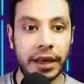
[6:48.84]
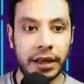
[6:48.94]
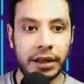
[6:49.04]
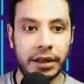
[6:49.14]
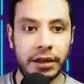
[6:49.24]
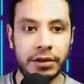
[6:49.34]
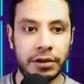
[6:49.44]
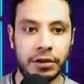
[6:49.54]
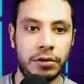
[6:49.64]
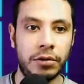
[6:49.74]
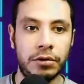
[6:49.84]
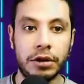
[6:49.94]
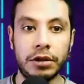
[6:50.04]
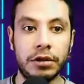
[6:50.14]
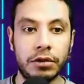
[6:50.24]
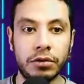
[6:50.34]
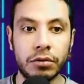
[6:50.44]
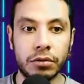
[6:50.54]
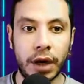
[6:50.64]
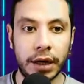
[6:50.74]
Here you need to
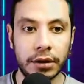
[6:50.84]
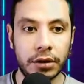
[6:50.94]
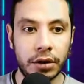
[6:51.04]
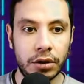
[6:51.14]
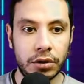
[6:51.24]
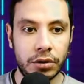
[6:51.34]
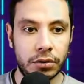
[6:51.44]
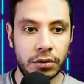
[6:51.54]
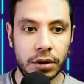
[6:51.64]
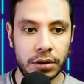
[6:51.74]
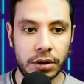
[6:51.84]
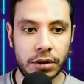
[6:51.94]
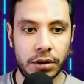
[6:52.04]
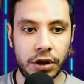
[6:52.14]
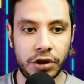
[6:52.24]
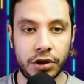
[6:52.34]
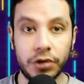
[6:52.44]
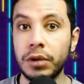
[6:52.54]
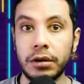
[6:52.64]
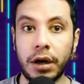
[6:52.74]
write your destination.
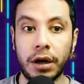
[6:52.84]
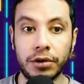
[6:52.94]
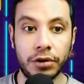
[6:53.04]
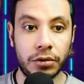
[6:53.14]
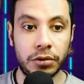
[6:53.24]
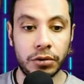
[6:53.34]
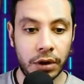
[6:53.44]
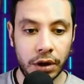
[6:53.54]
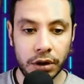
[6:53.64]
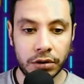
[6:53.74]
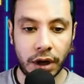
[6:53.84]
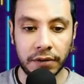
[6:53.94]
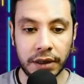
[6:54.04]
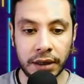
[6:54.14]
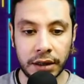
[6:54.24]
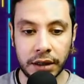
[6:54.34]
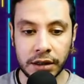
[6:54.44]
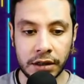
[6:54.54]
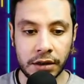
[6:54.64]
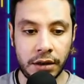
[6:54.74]
Where are you traveling?
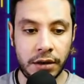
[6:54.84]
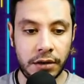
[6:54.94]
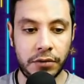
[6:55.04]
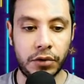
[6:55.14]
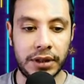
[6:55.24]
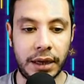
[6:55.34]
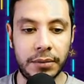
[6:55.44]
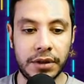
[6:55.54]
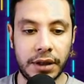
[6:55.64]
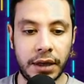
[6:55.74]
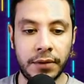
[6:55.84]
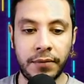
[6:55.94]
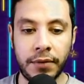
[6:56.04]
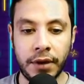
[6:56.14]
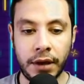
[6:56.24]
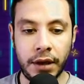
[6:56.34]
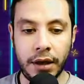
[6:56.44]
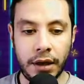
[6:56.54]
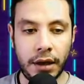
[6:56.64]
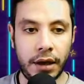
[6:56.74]
Let's, for example, say
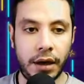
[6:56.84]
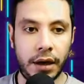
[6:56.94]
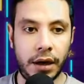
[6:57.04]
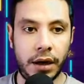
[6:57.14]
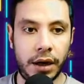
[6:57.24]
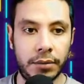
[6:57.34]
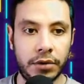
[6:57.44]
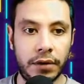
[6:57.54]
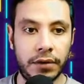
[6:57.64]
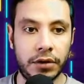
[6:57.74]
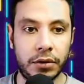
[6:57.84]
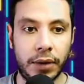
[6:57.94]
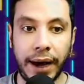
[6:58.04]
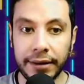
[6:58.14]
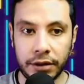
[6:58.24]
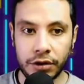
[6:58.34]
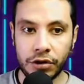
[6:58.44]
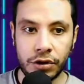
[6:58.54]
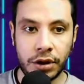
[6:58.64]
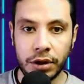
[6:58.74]
I'm traveling to
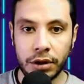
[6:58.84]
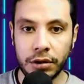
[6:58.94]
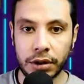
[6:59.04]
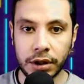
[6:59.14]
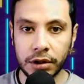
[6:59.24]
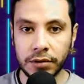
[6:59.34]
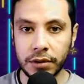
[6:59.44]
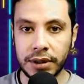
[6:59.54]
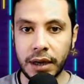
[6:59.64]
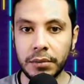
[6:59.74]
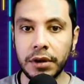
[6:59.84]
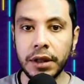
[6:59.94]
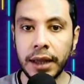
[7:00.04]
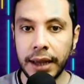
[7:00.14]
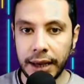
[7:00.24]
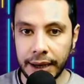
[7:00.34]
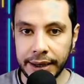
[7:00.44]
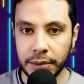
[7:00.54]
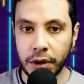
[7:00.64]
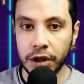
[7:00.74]
Athens, Greece, for example,
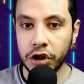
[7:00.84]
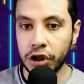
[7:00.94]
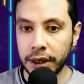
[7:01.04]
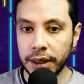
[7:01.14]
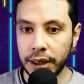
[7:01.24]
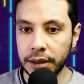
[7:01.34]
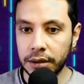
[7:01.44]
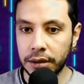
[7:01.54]
and my check-in